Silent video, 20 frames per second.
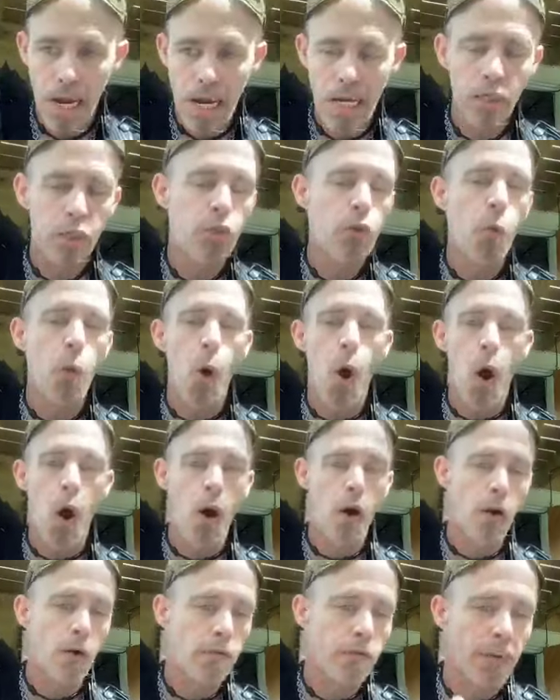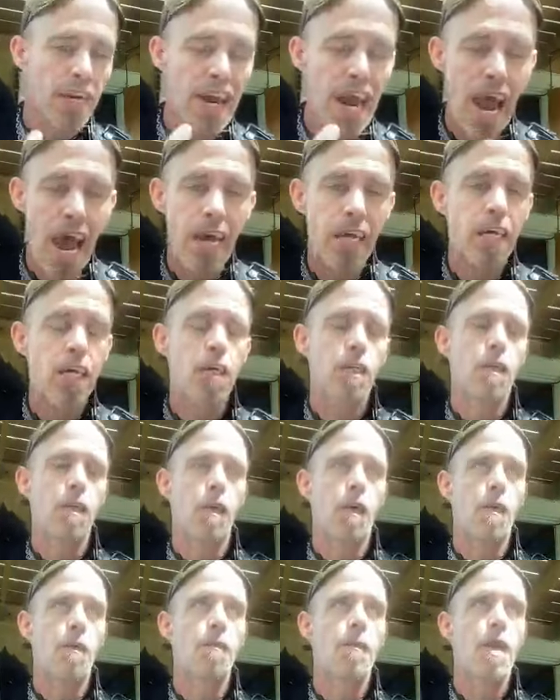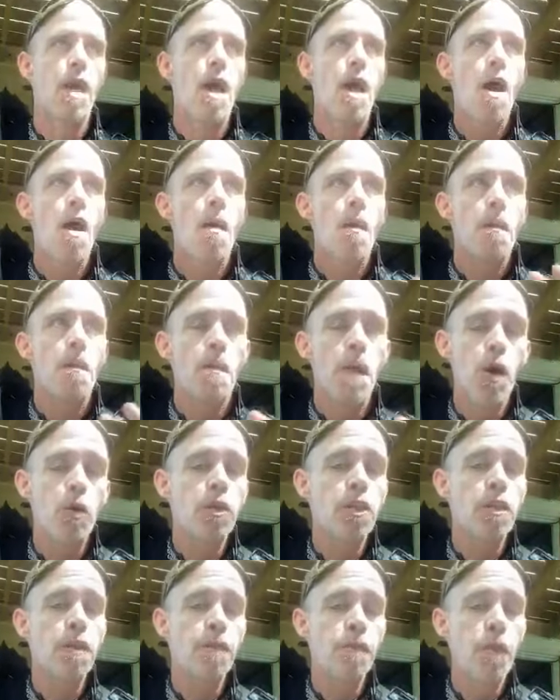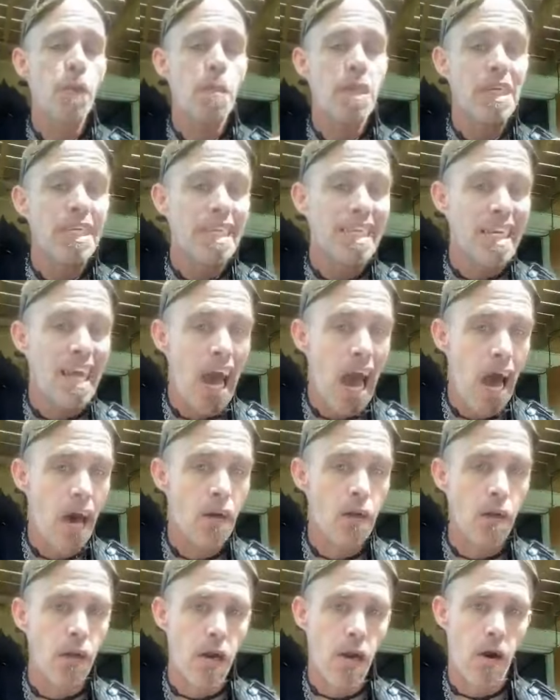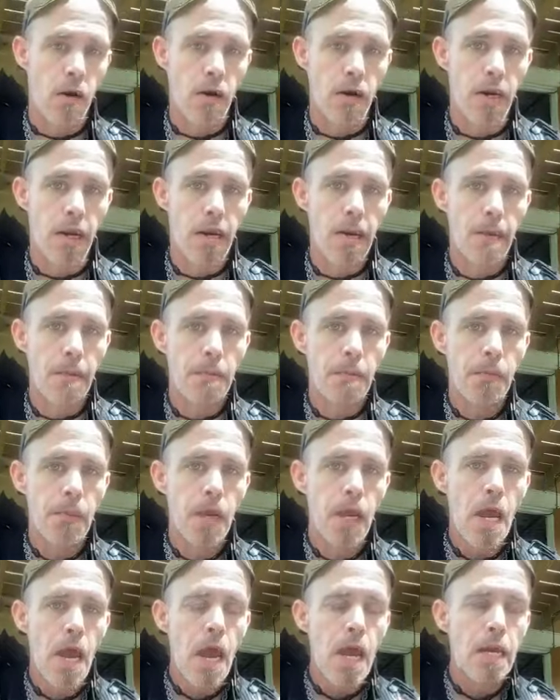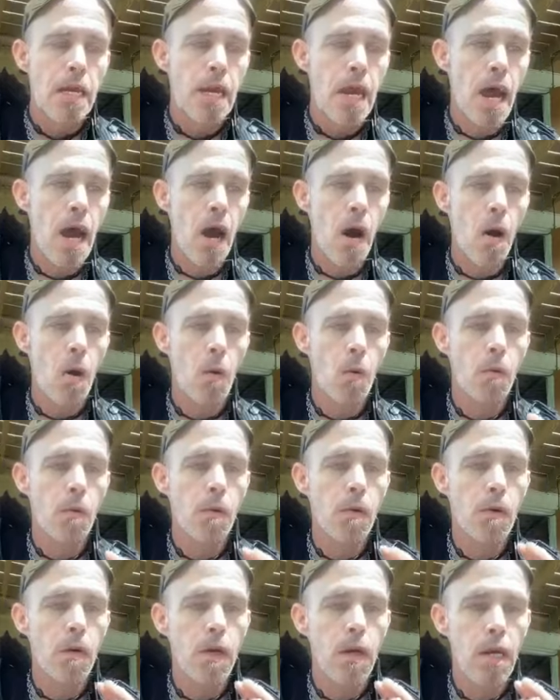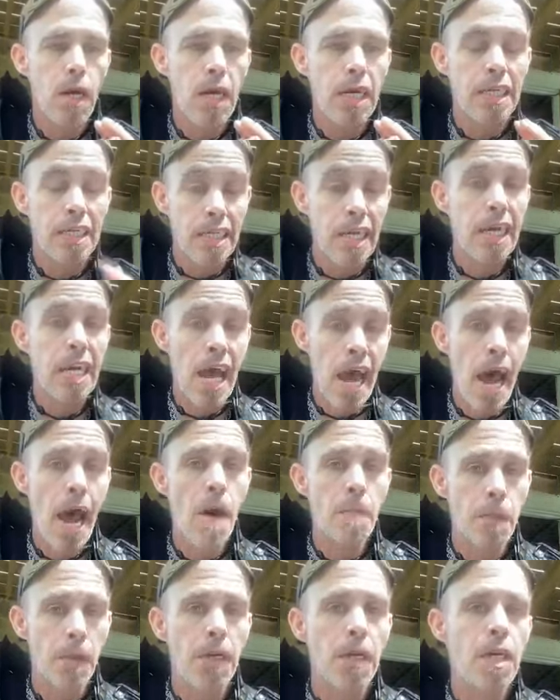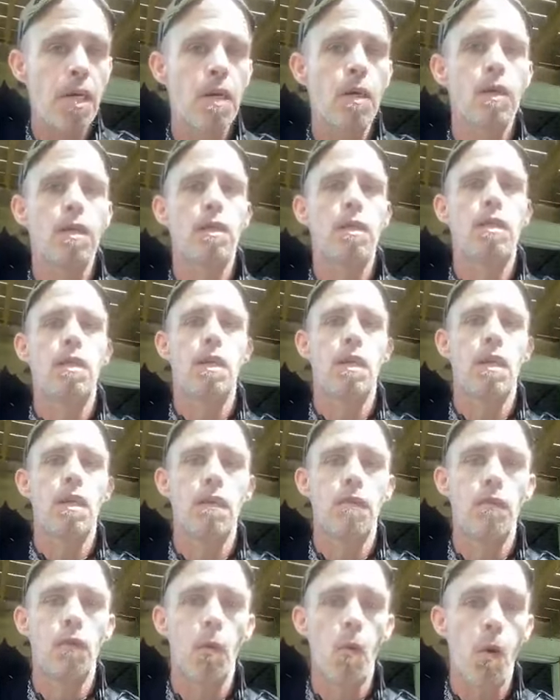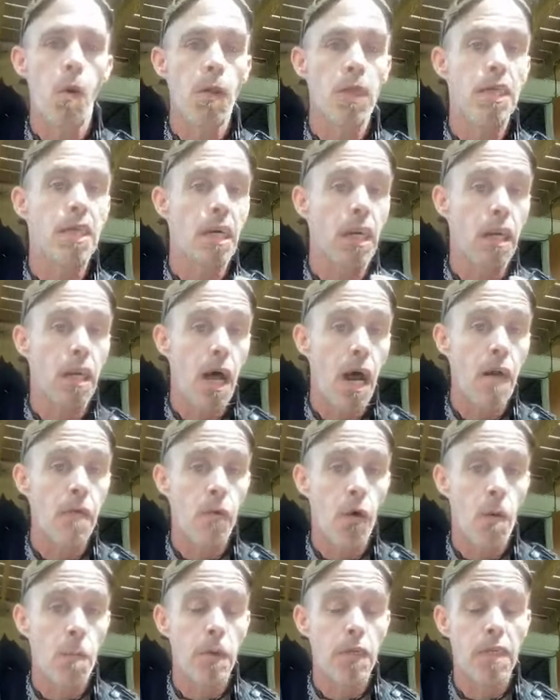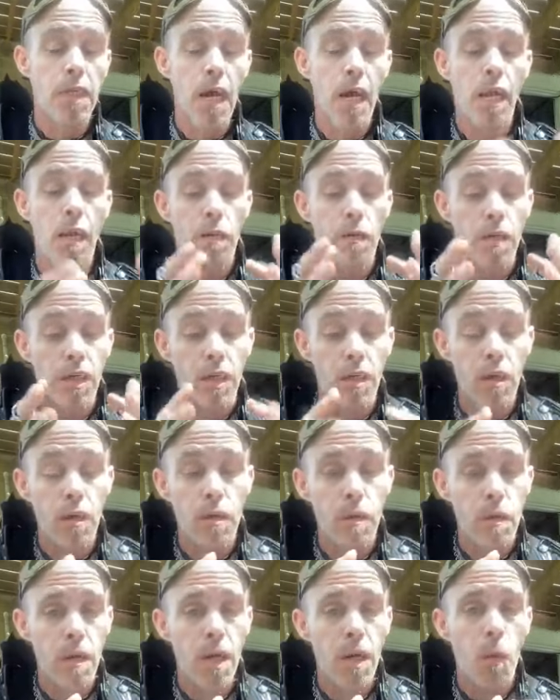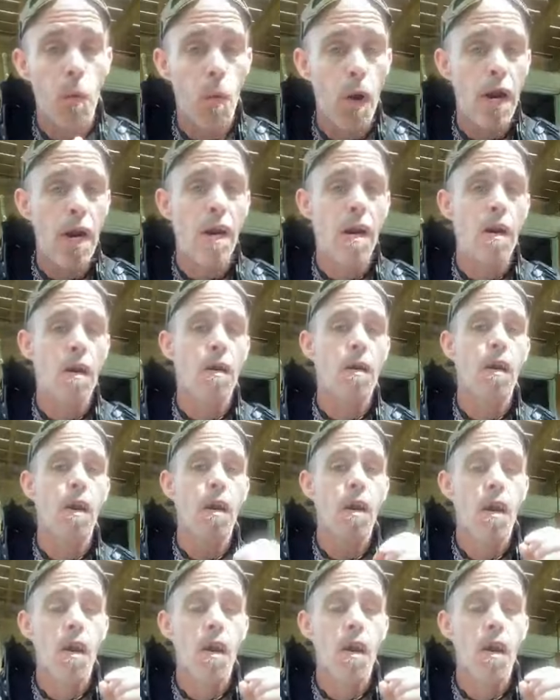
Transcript: into our vernacular mostly from the Seattle area. Now, it did happen here in the city of New Orleans, and a lot of bordellos, including where